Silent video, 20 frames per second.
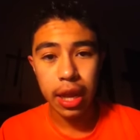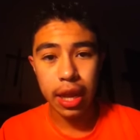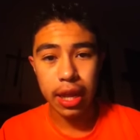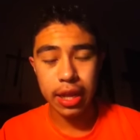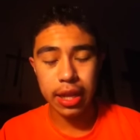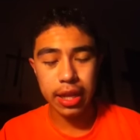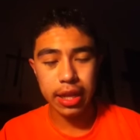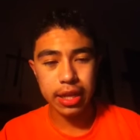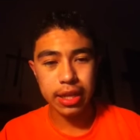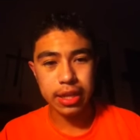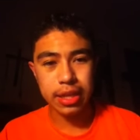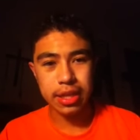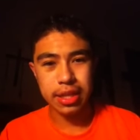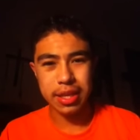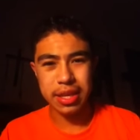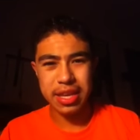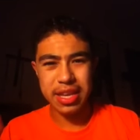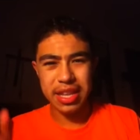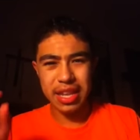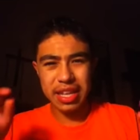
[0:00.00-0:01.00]
and like the
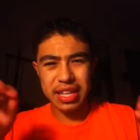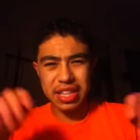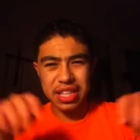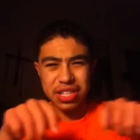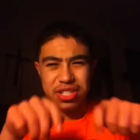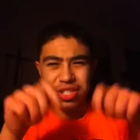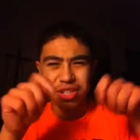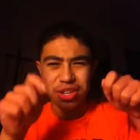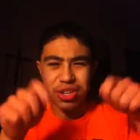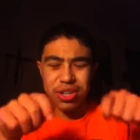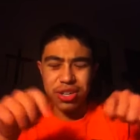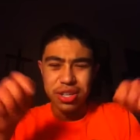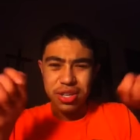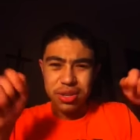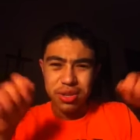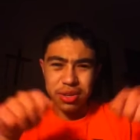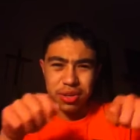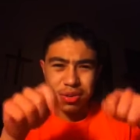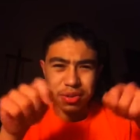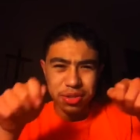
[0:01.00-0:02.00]
he like the sur-
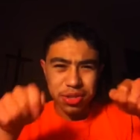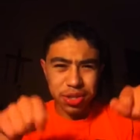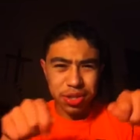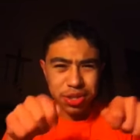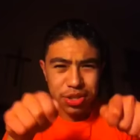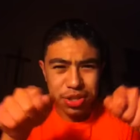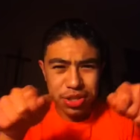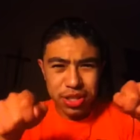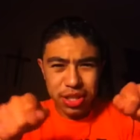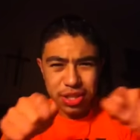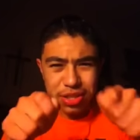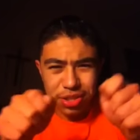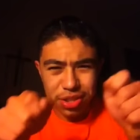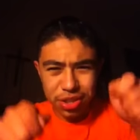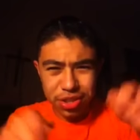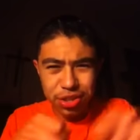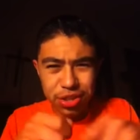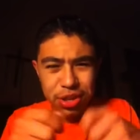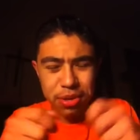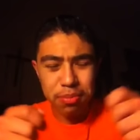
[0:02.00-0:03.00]
the surgeons the
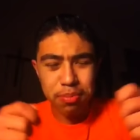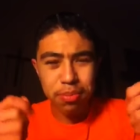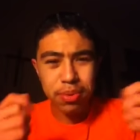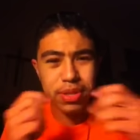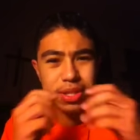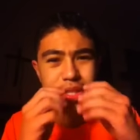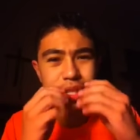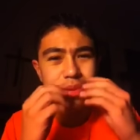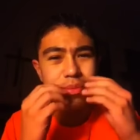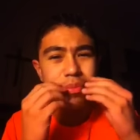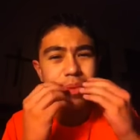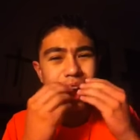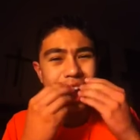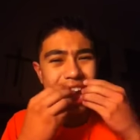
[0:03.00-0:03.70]
surgery put their